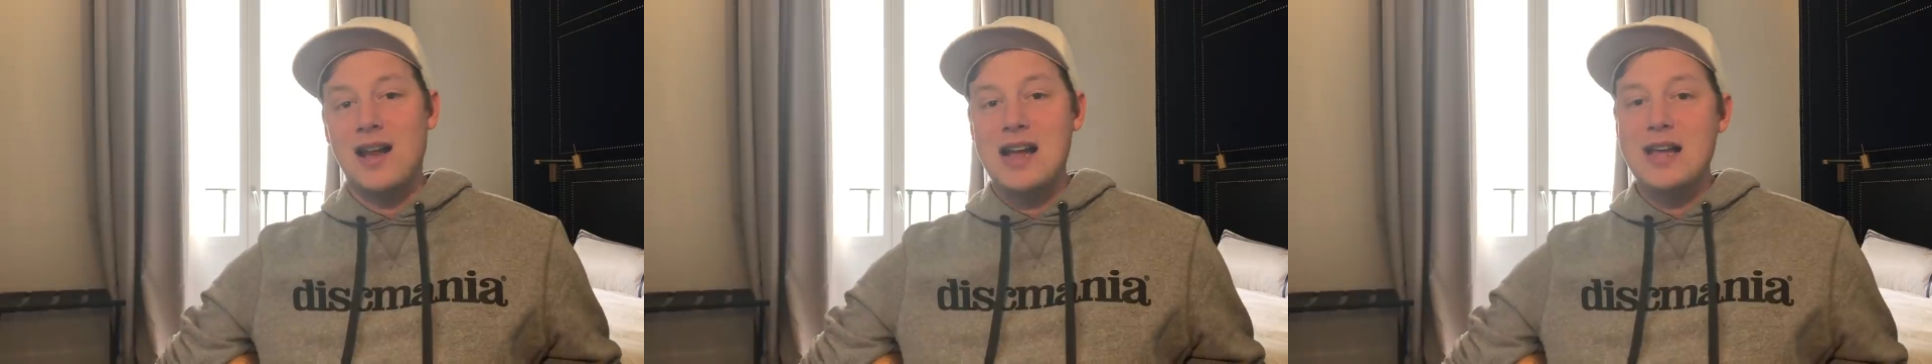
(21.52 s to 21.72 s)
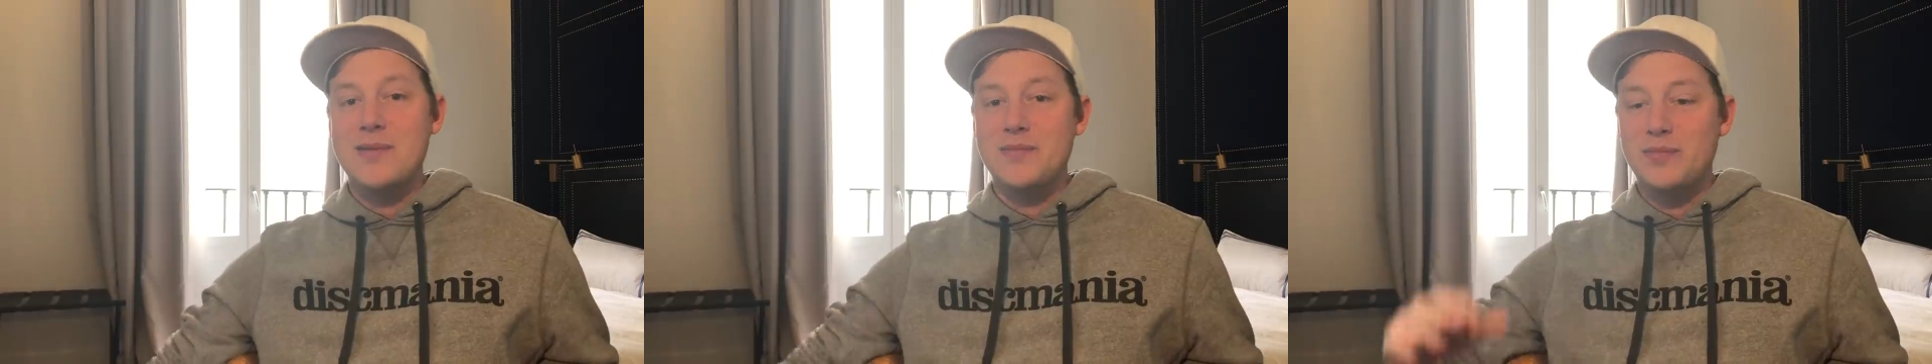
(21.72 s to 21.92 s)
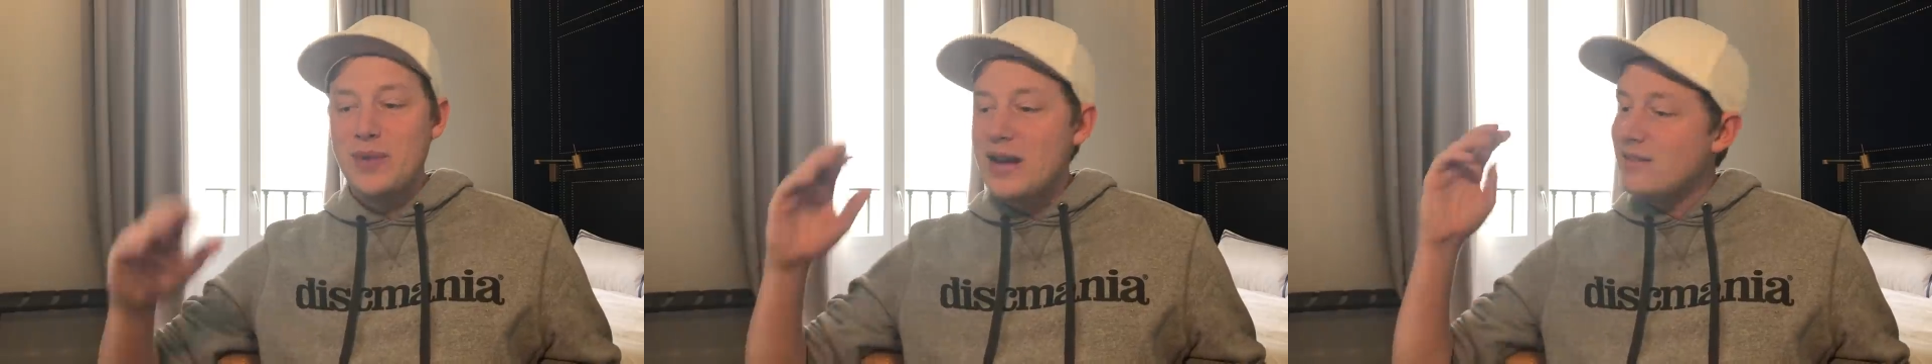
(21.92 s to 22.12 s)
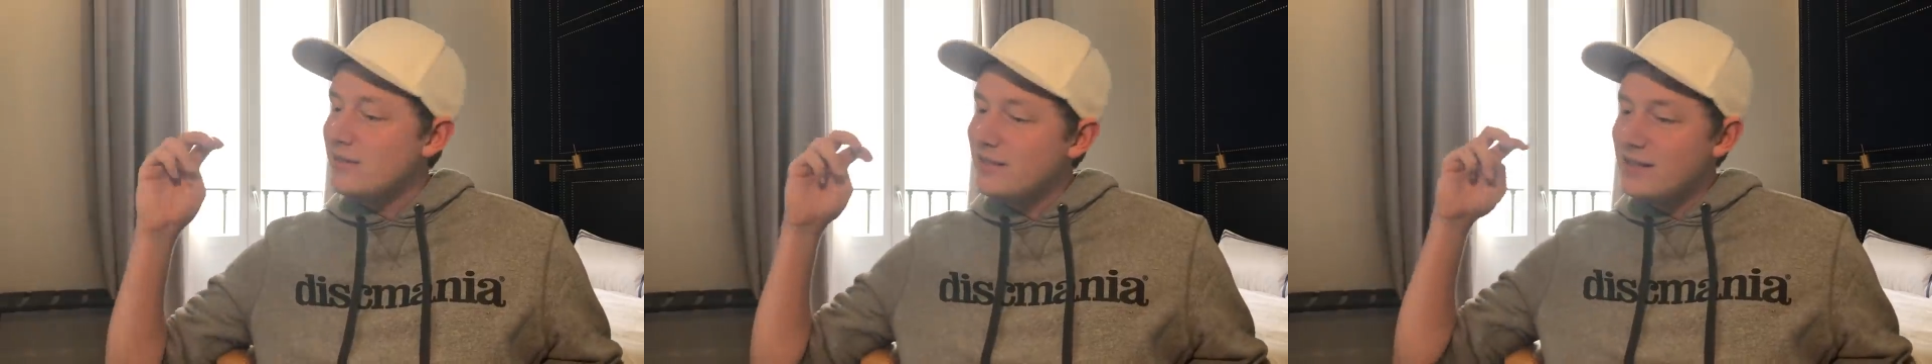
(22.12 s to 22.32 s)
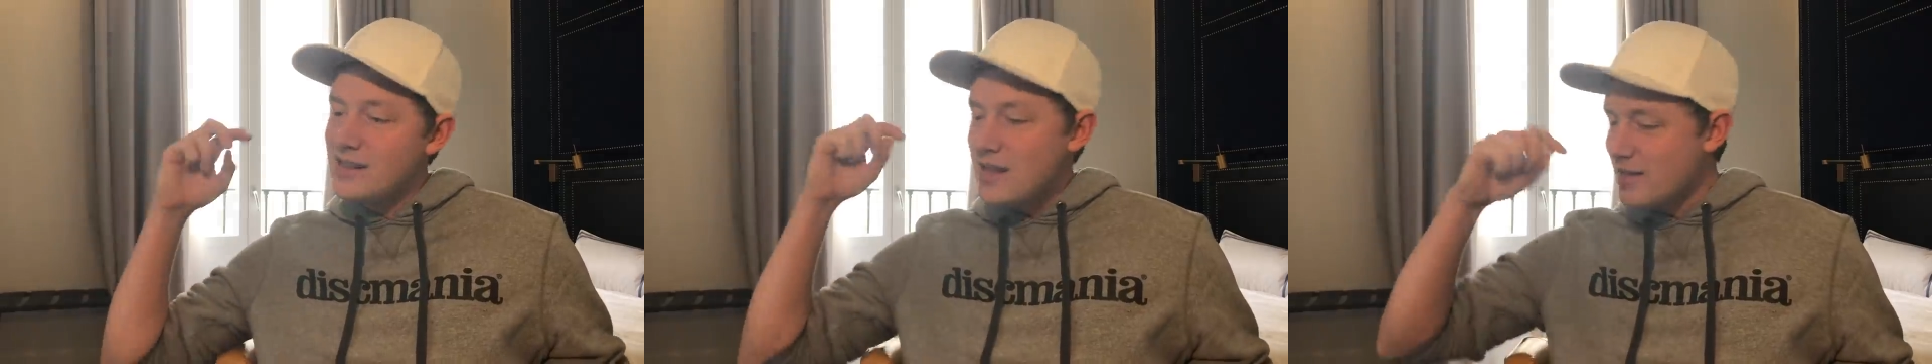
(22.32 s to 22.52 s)
I am
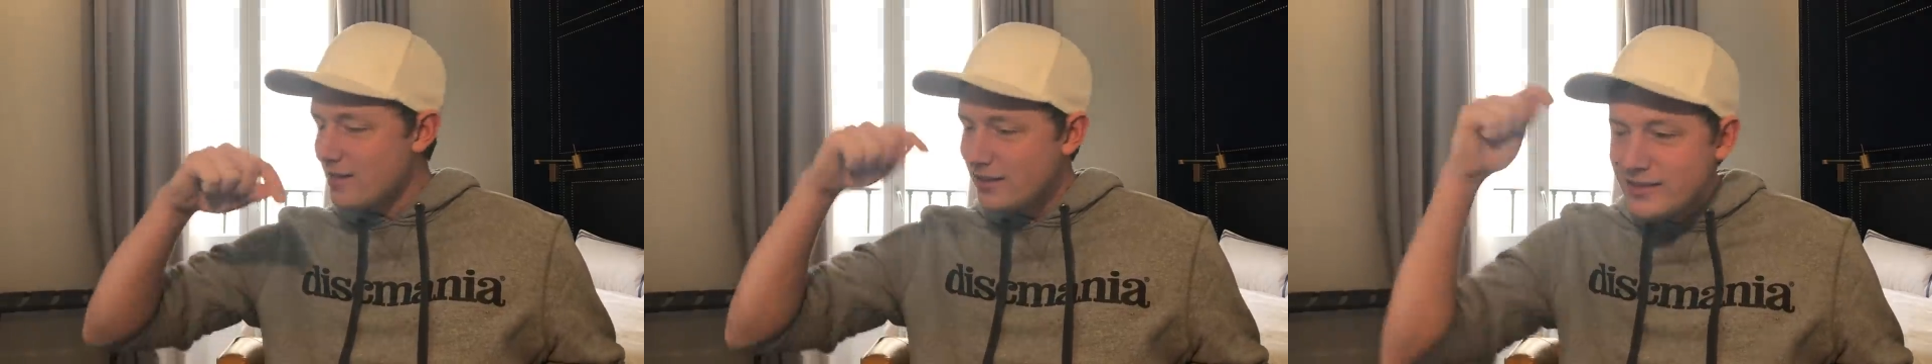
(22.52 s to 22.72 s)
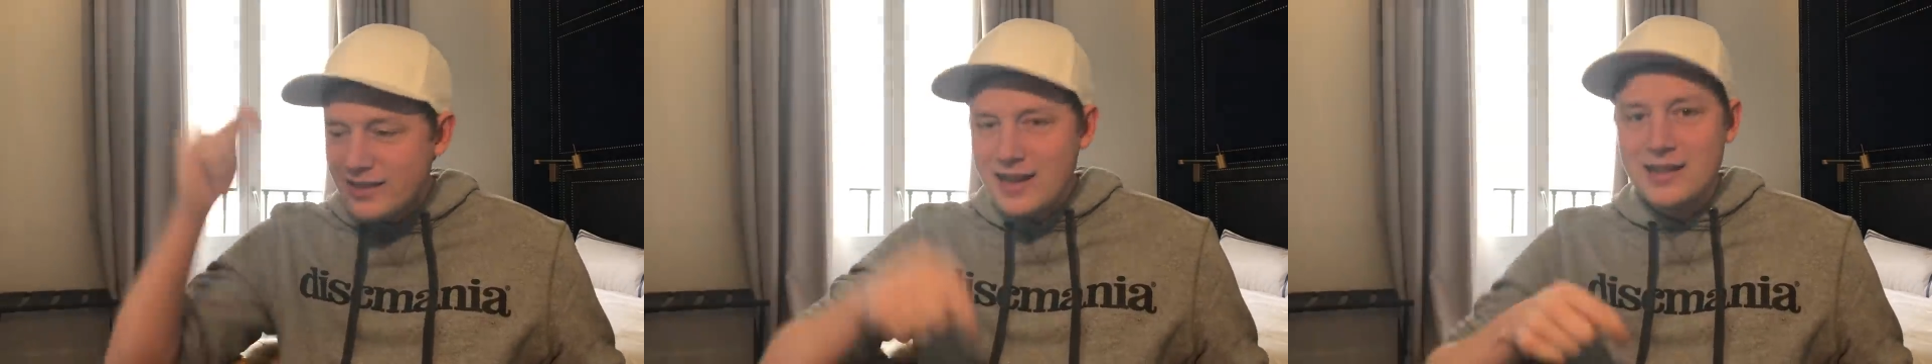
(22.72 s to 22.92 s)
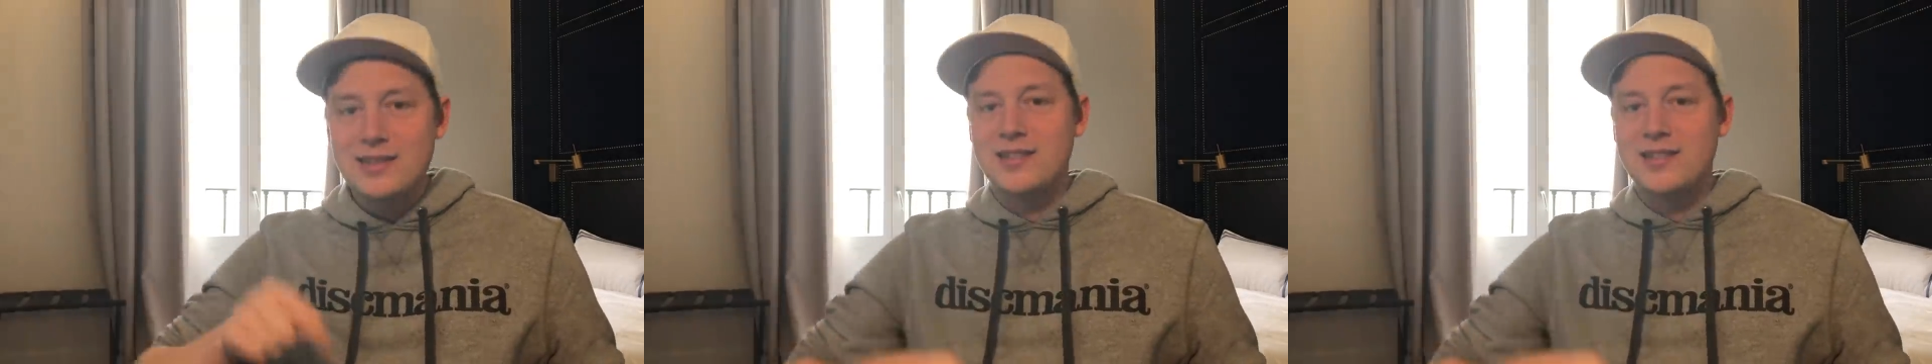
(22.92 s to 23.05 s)
basically in the dead